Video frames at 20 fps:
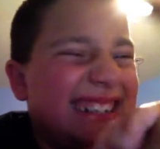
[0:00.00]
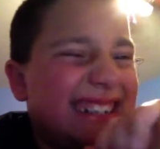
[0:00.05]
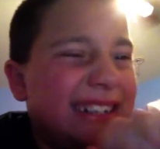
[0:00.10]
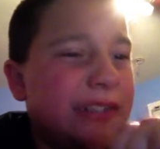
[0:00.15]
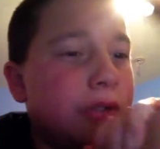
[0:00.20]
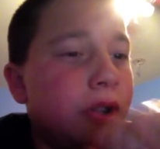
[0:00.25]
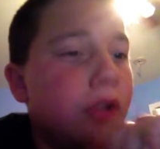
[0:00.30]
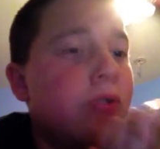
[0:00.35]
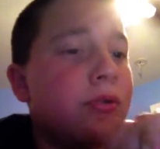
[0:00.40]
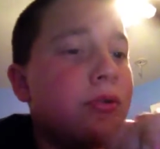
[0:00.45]

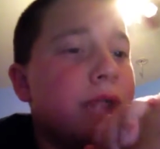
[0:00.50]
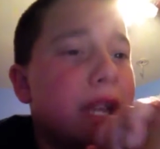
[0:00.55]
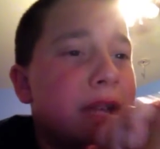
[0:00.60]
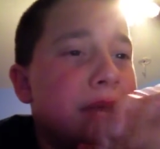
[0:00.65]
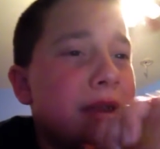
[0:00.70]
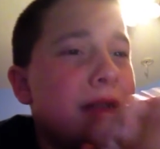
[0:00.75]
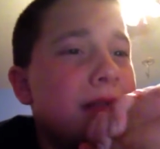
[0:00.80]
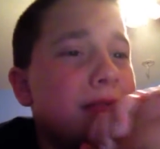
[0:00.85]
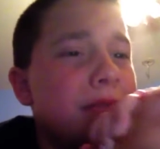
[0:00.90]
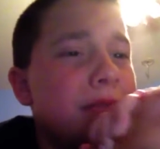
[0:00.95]
Well, like
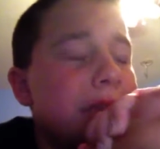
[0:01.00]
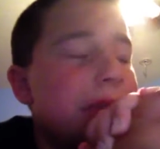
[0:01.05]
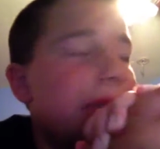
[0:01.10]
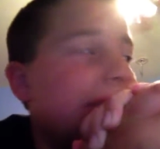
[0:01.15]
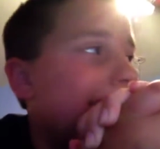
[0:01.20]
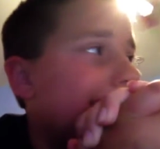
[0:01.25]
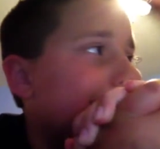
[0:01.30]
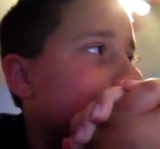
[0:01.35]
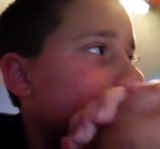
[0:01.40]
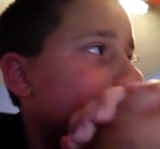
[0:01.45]
maybe
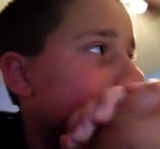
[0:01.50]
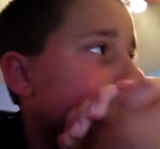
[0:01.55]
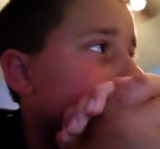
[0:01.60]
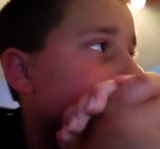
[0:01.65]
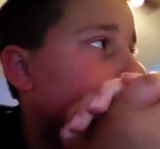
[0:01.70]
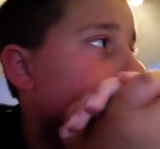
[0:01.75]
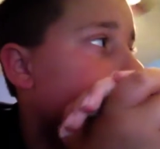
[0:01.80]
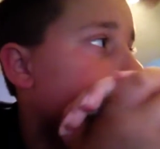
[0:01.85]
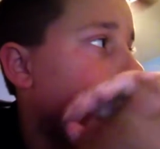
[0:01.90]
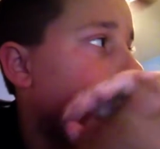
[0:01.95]
like a
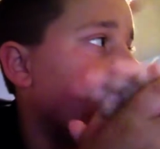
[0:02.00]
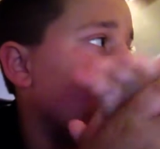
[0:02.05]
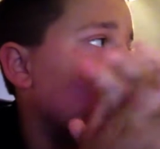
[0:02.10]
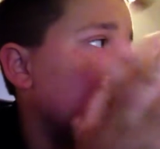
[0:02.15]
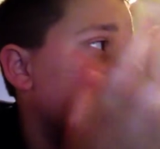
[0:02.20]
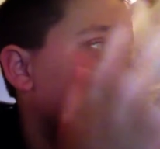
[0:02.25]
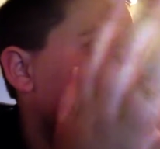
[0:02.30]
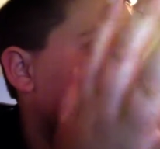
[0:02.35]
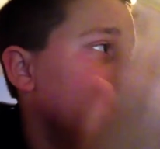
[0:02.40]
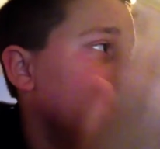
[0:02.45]
couple
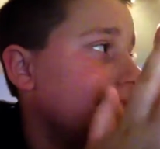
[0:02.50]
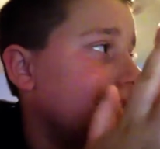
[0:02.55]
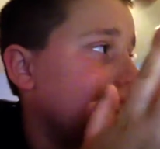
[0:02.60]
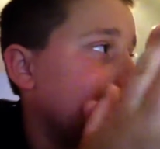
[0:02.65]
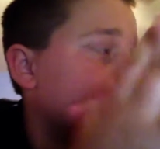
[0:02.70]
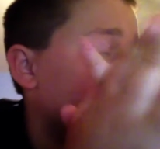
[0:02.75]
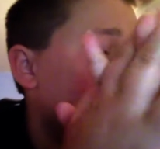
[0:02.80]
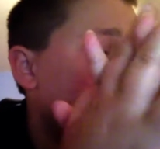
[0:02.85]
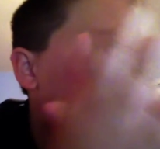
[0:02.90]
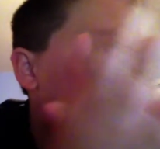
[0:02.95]
weeks, like
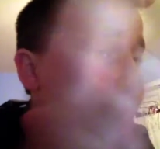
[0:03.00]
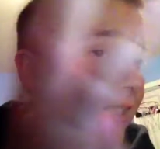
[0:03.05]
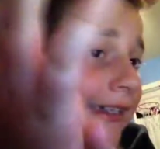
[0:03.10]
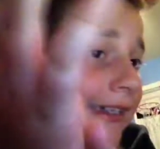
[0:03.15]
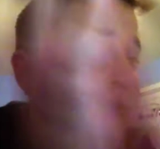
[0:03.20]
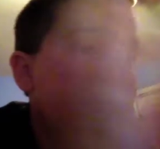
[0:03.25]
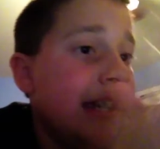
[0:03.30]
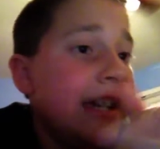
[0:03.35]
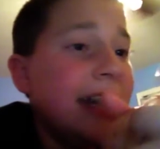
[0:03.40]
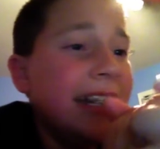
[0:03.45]
three weeks,
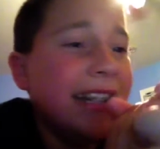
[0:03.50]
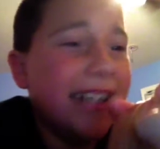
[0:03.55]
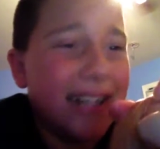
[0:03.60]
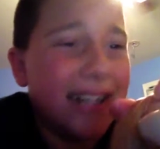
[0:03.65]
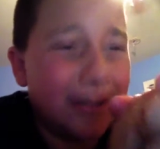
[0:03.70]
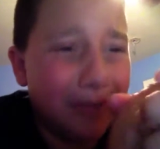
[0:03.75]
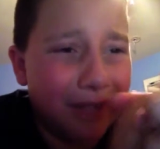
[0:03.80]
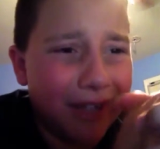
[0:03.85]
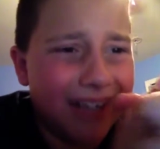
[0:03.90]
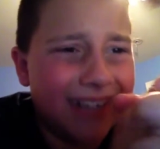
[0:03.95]
and
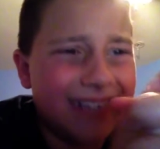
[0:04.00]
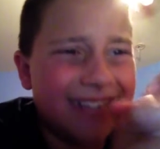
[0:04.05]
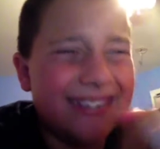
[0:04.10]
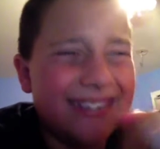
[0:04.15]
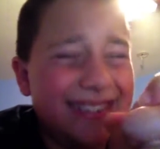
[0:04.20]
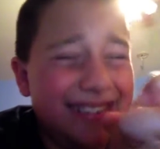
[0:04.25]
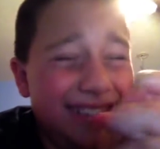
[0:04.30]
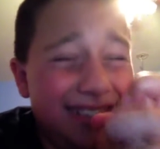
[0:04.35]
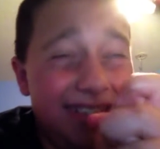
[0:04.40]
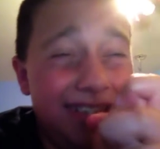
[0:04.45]
I'm like.
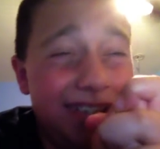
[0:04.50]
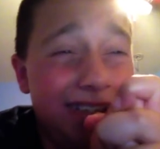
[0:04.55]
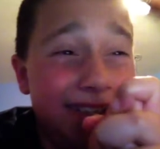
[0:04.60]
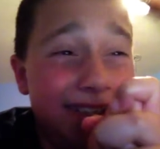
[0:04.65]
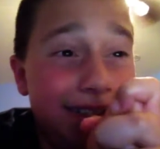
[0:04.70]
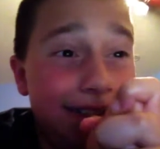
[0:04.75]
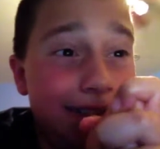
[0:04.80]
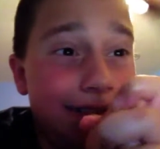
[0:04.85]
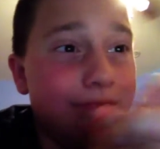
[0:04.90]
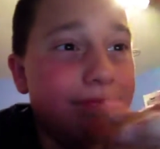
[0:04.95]

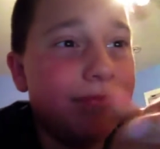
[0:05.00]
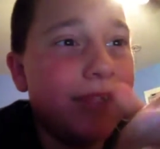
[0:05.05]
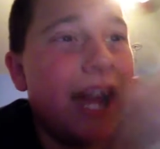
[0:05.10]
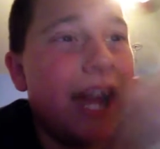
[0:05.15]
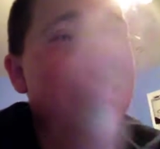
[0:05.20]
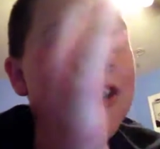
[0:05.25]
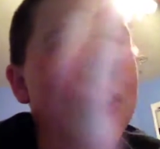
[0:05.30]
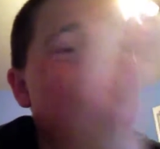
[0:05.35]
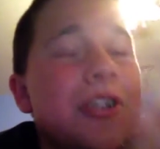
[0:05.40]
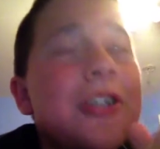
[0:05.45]
Mm, I
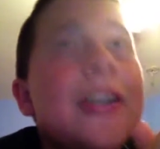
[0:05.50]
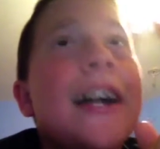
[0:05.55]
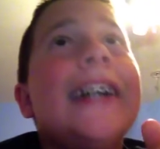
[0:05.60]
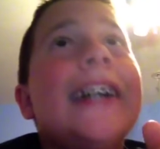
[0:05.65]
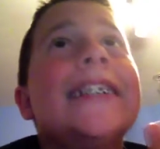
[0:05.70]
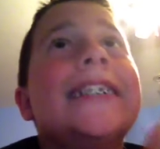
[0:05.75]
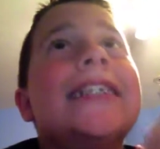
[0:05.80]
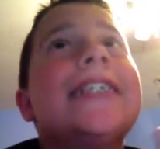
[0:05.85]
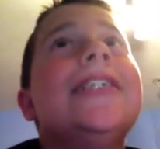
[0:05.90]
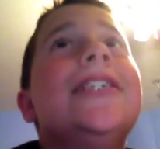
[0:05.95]
know you
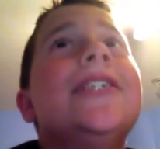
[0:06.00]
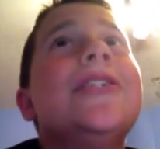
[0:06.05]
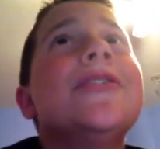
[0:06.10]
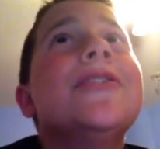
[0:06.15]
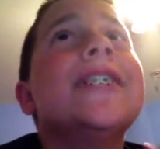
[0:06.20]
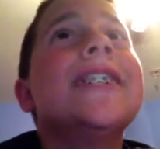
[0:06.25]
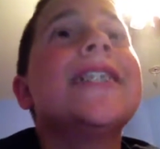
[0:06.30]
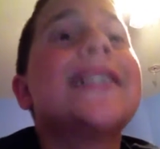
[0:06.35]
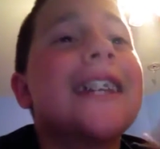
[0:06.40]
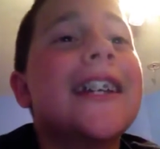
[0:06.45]
guys can do
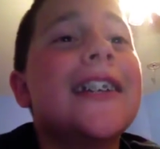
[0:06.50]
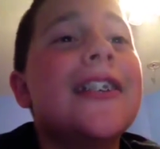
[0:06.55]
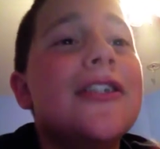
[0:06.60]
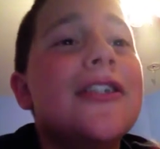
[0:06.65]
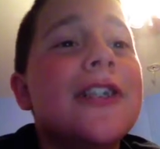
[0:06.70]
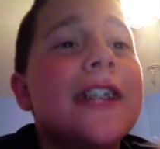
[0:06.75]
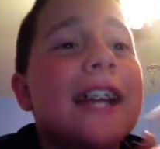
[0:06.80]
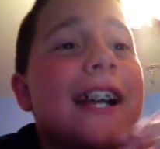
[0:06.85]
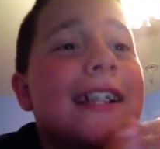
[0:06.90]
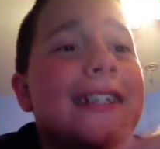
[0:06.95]
this. I know
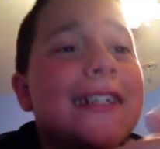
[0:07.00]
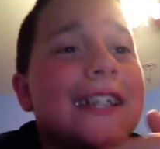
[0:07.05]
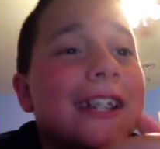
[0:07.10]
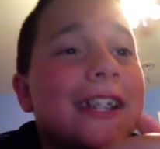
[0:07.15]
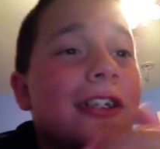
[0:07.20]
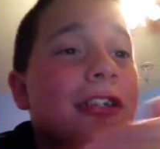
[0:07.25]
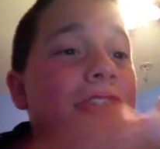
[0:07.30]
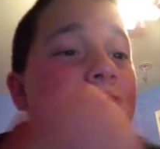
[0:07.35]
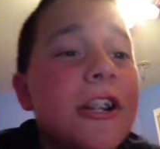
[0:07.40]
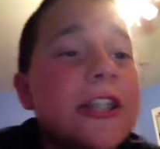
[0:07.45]
you guys can
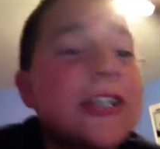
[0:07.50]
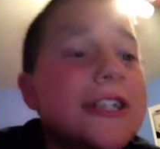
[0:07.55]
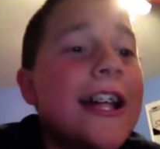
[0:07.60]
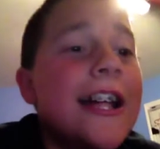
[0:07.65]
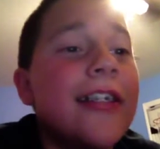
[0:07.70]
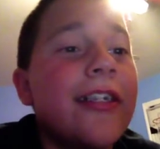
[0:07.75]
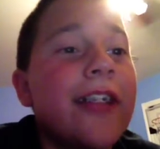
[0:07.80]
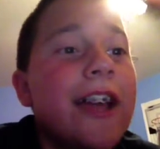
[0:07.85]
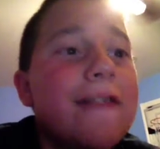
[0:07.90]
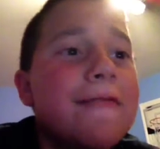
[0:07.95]
crush
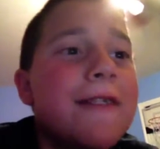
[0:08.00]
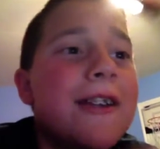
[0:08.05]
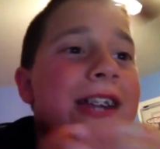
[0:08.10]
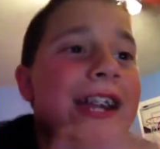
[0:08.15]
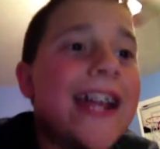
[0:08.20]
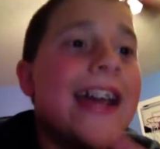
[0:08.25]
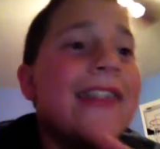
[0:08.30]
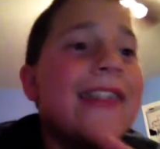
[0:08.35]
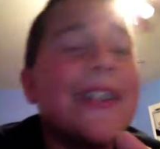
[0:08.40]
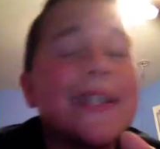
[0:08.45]
that like button
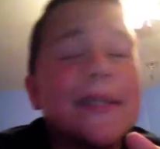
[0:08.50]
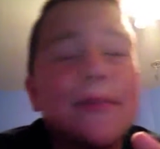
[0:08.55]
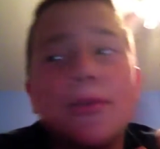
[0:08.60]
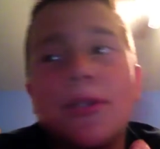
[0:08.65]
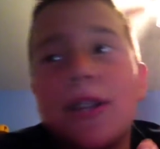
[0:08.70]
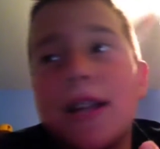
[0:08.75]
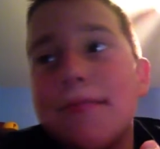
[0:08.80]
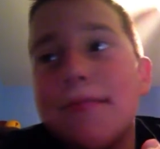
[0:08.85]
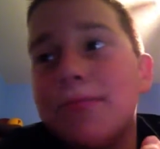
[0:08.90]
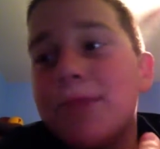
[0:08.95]
and that
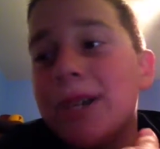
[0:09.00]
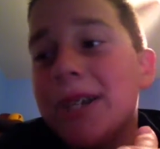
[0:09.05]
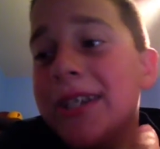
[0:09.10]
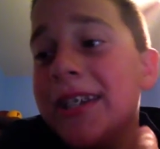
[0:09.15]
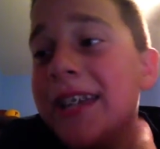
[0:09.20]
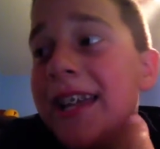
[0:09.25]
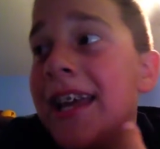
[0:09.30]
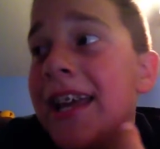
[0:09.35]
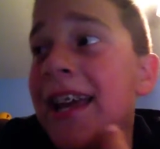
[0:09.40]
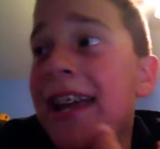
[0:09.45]
subscribe button
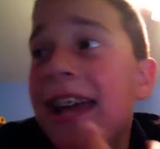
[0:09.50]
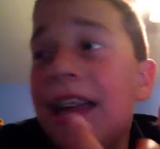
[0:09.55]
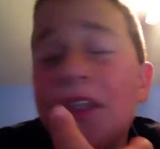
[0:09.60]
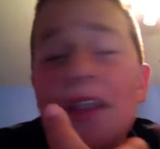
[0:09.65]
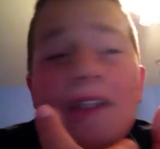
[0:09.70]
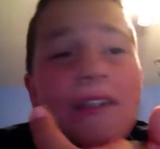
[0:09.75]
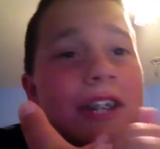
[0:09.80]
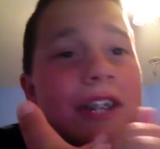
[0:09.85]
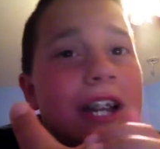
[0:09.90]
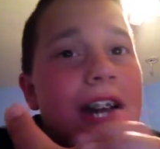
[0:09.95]
and
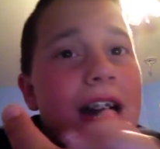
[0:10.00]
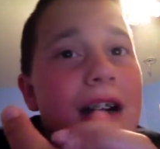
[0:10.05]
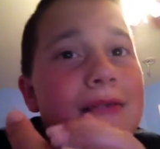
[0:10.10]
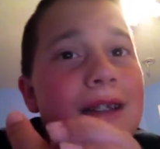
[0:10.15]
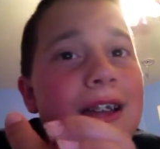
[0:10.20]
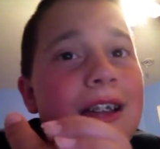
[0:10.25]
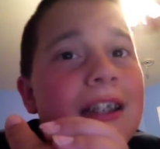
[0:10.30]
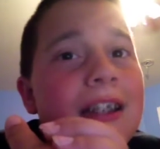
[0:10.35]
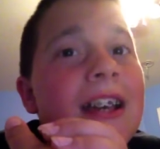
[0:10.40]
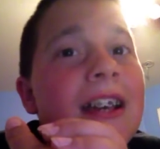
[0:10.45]
leave a
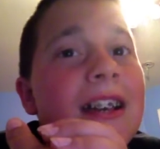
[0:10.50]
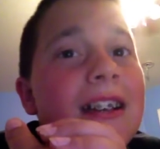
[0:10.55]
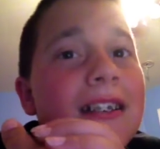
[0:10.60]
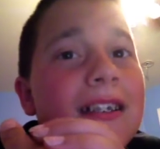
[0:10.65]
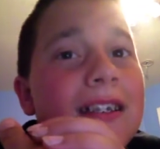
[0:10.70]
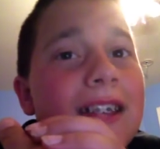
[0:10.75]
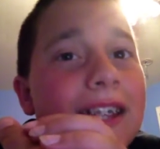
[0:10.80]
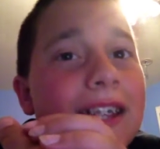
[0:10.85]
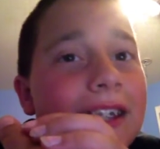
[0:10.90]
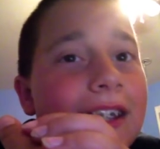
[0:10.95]
comment
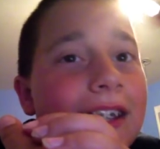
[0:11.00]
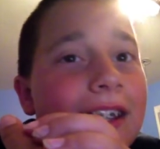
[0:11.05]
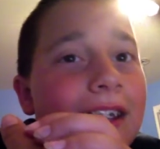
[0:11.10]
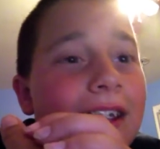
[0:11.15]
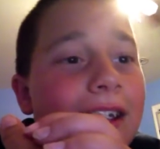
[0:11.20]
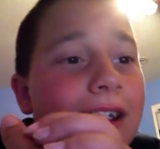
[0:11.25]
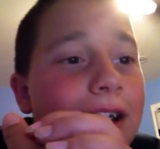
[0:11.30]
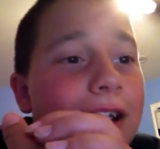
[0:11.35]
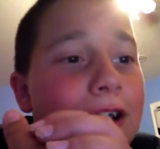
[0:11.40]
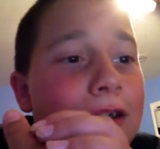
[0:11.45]

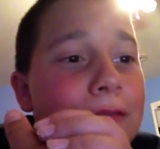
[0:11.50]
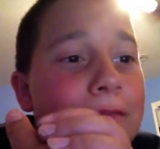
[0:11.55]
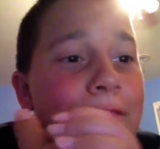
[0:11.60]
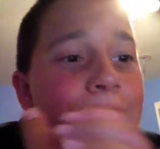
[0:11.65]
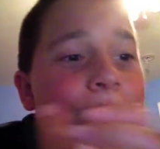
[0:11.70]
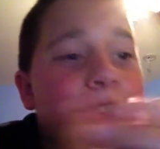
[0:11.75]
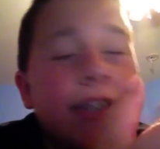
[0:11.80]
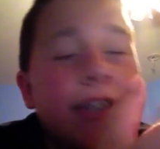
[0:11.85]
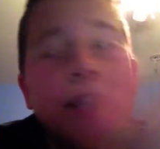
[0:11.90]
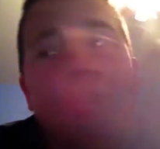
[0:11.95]
thinking um,
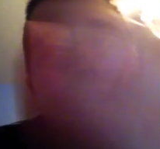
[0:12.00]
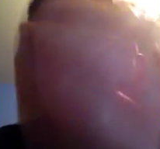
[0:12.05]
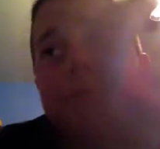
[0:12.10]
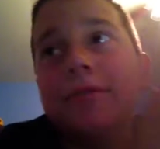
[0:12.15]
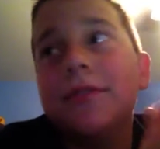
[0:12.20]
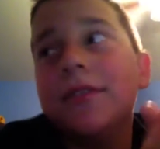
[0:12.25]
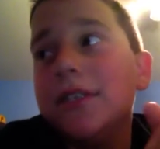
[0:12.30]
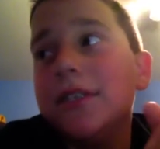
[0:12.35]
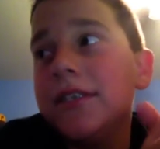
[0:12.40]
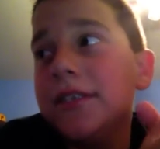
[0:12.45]
you know,
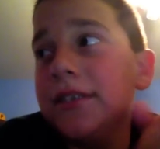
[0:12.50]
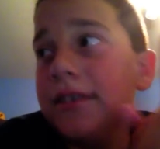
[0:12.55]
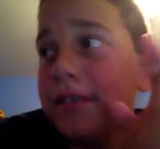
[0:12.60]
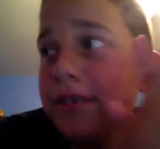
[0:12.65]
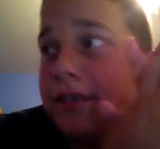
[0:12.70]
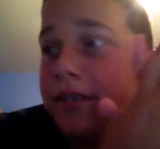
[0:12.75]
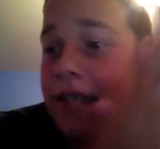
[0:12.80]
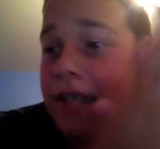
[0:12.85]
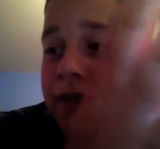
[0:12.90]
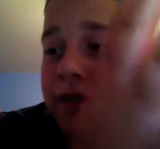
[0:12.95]

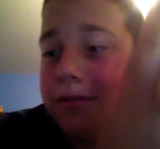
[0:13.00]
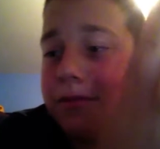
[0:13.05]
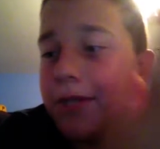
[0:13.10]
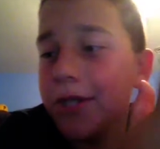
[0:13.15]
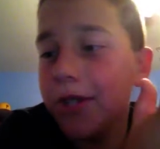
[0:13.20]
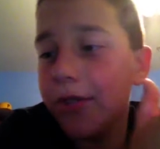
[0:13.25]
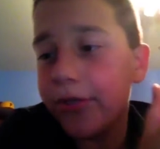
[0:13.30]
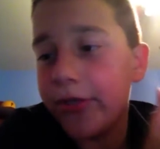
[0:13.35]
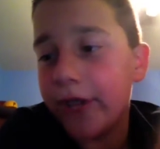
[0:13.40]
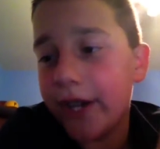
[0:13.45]
leaving me
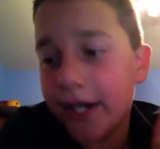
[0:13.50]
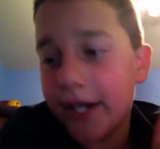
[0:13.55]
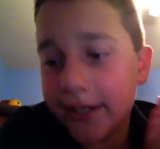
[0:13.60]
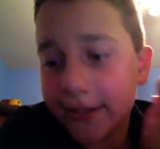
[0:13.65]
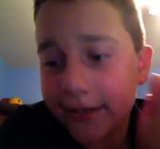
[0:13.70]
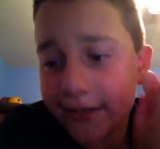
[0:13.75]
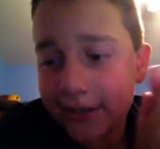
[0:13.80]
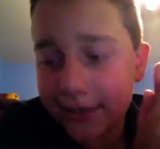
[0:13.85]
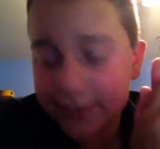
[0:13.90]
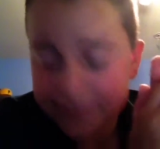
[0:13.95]
your
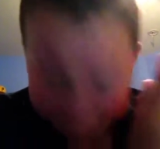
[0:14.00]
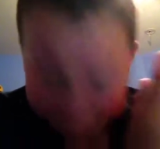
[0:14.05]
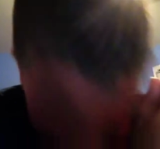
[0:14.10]
thoughts.